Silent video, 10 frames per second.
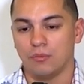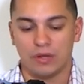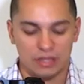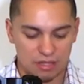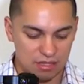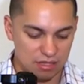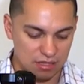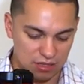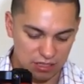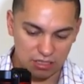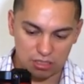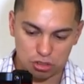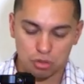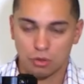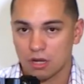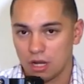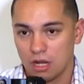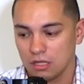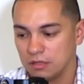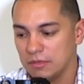with the short
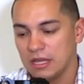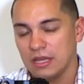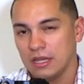column,